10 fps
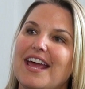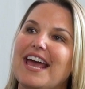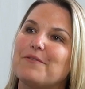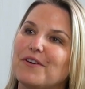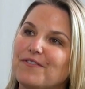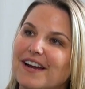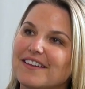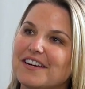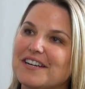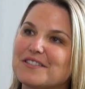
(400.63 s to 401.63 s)
And we
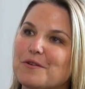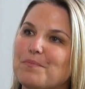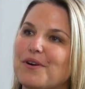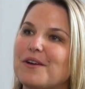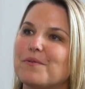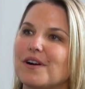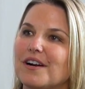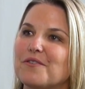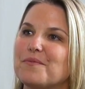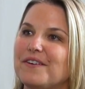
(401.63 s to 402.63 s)
finally got to the point
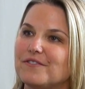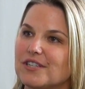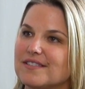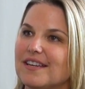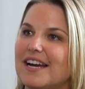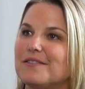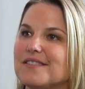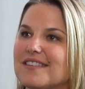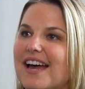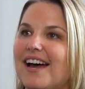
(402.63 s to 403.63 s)
where we've just
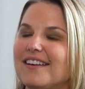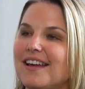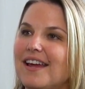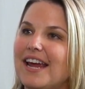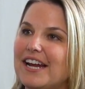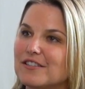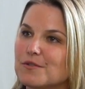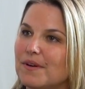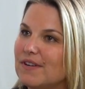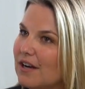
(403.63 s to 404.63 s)
announced that
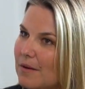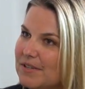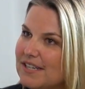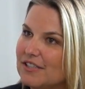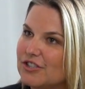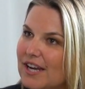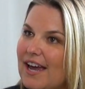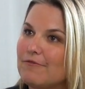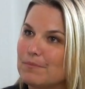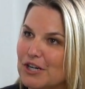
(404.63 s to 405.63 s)
Airswift and Competeia
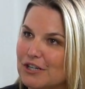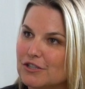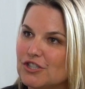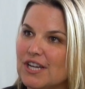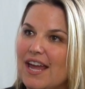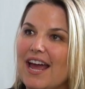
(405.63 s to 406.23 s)
have merged.